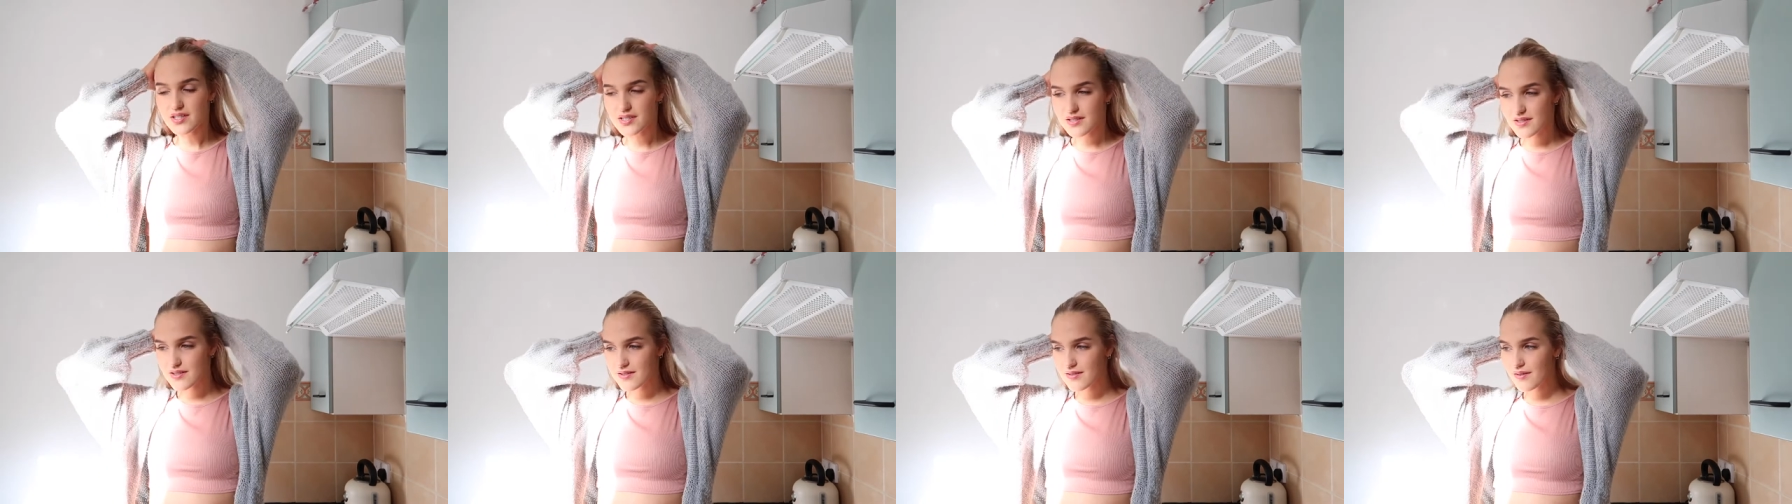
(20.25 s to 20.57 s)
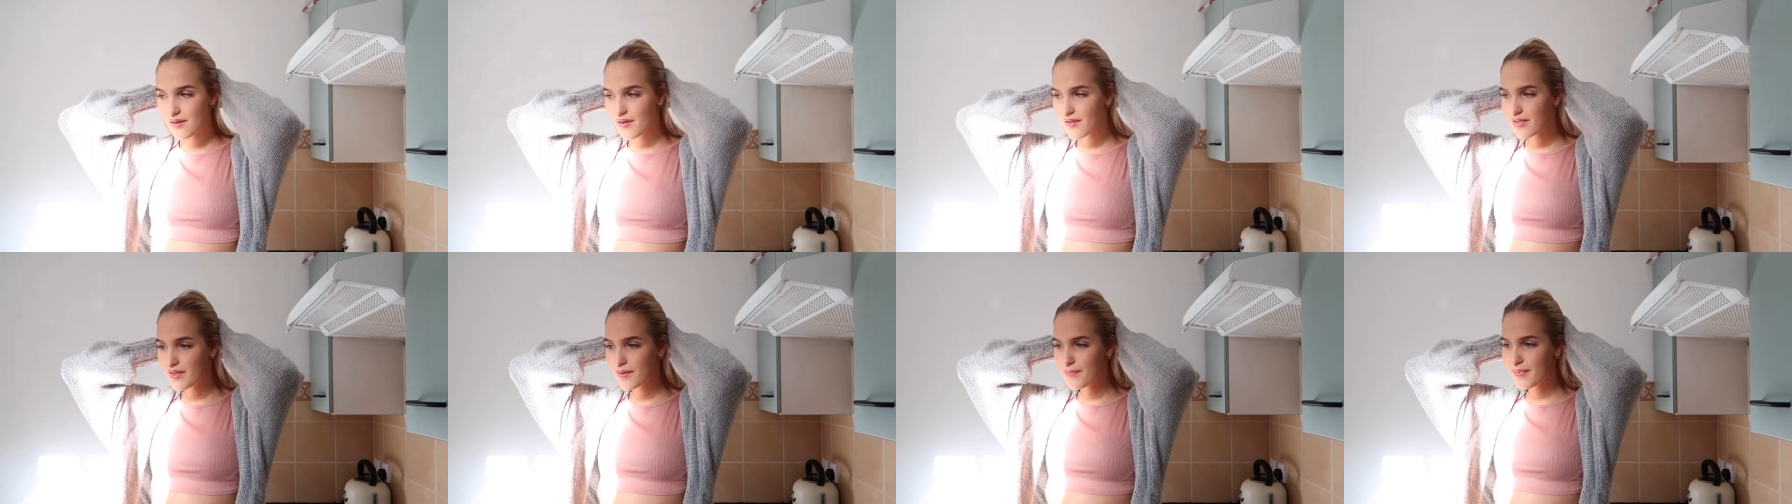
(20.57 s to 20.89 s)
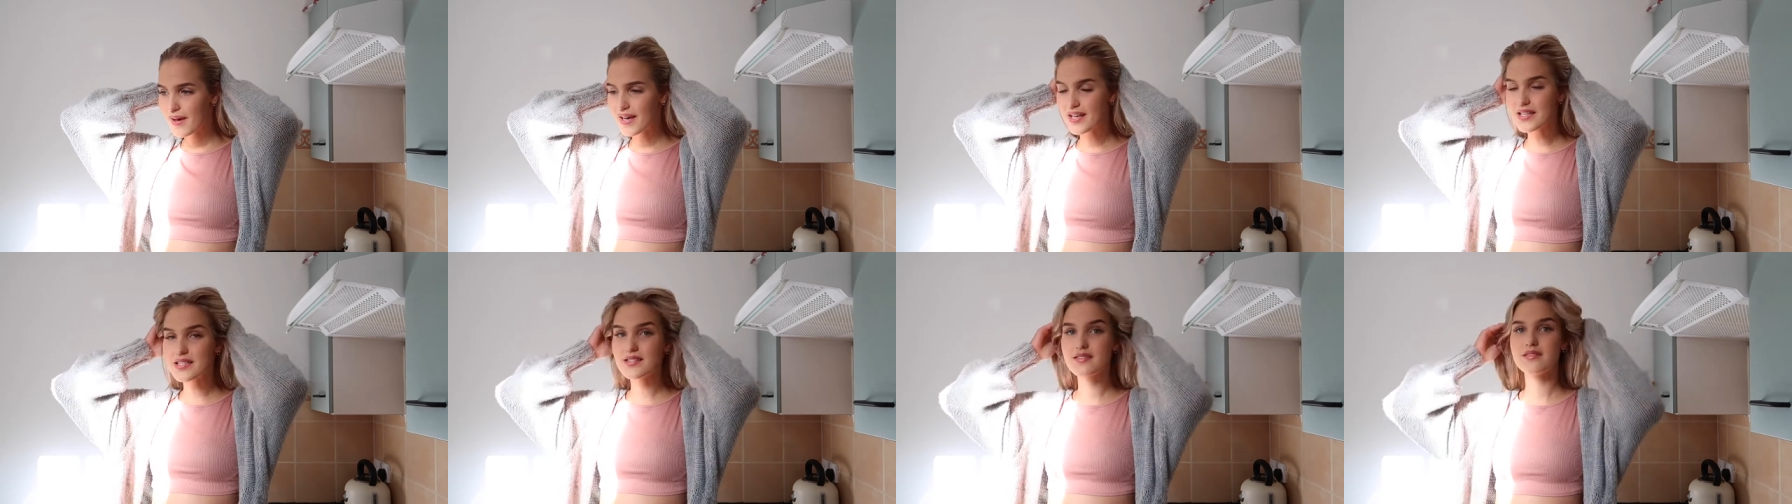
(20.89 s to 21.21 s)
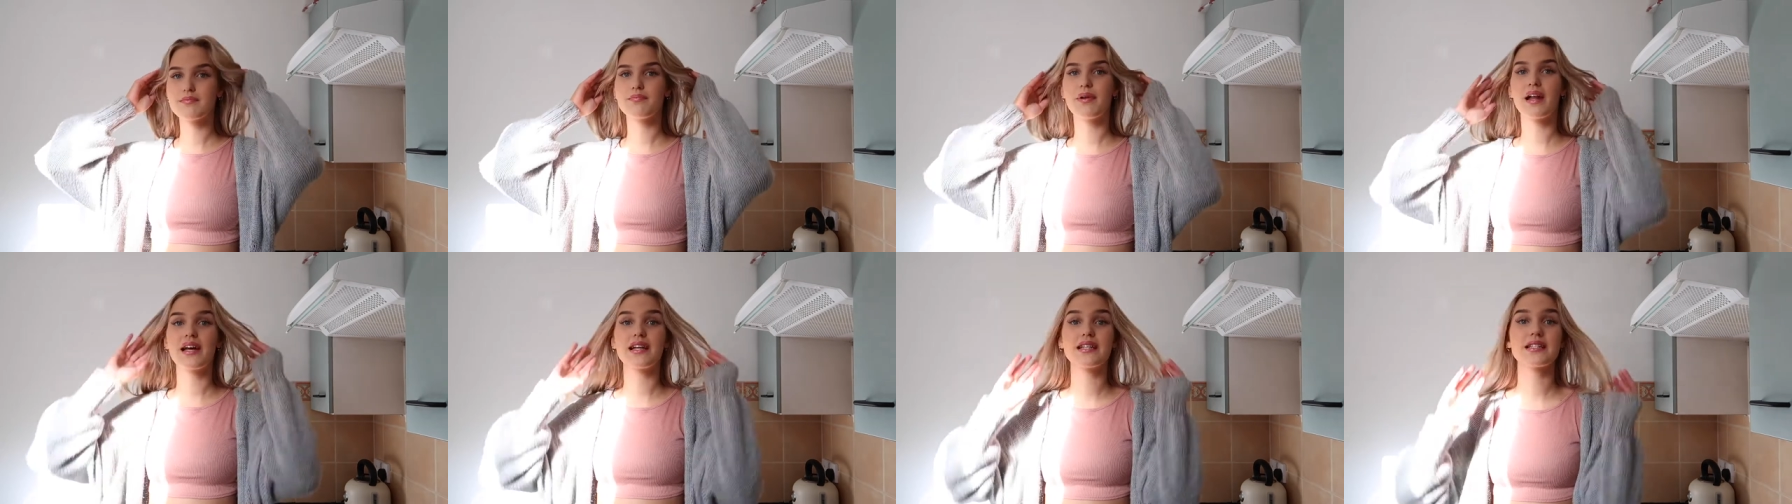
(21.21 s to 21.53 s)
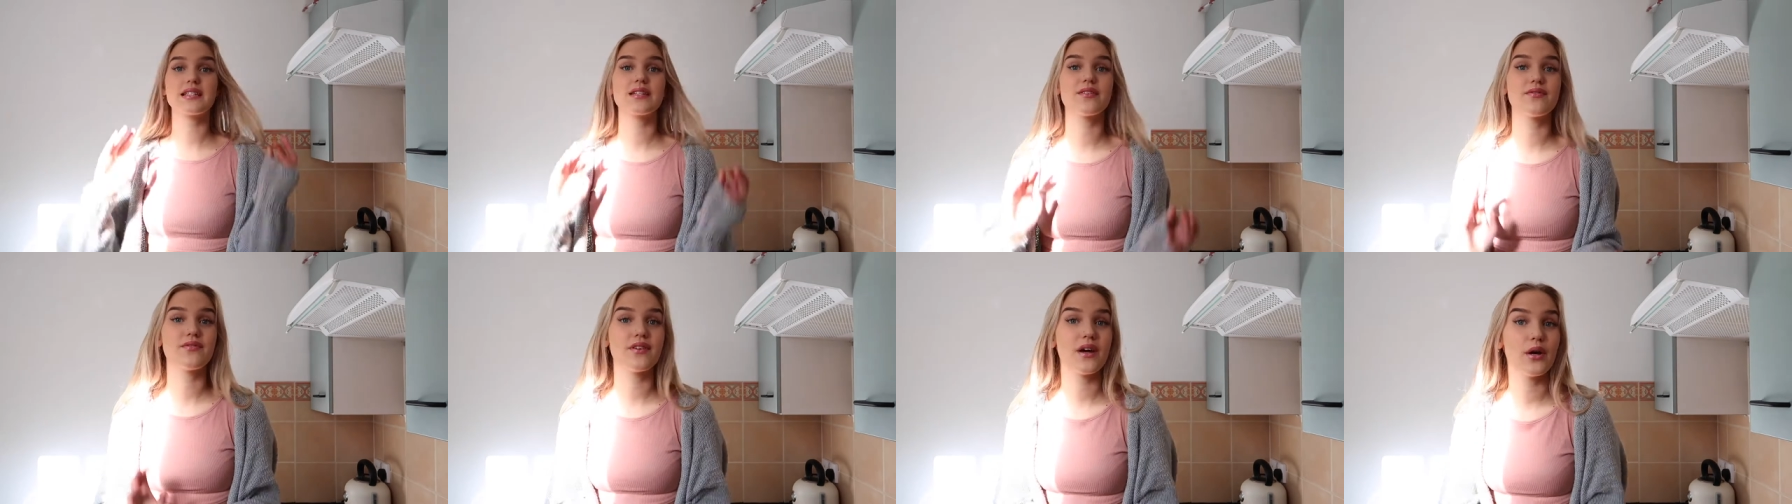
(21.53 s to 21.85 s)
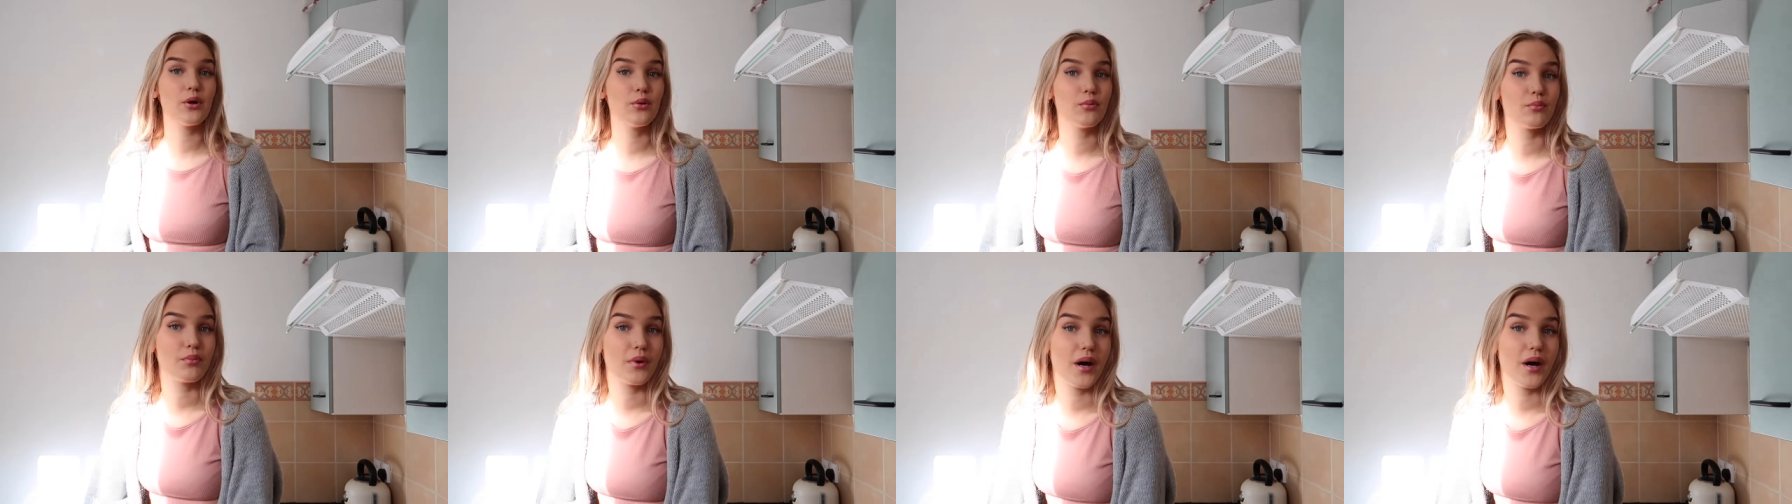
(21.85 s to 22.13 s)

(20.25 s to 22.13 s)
is not the best place to film,